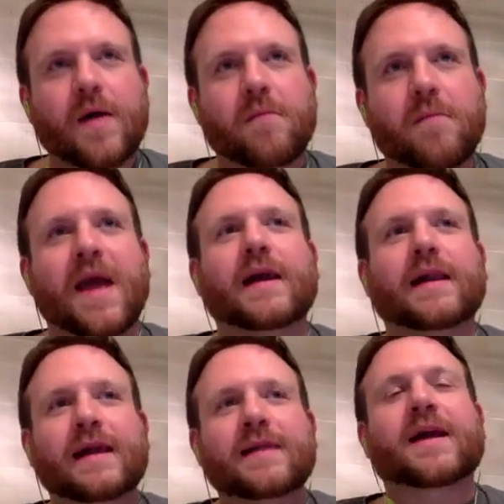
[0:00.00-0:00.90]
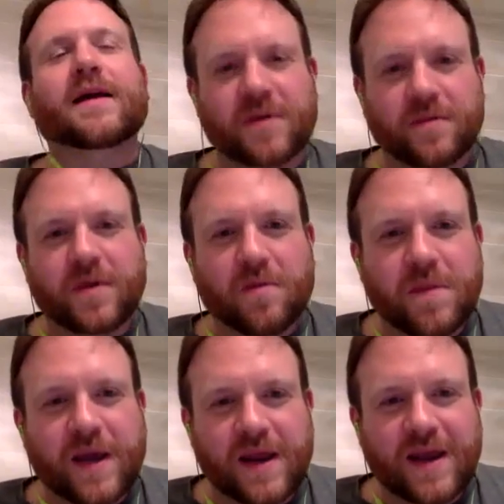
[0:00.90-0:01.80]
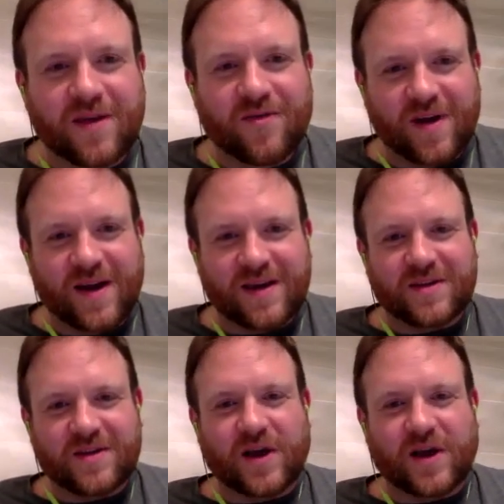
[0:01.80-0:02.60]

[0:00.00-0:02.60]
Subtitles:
may at least have some competing interests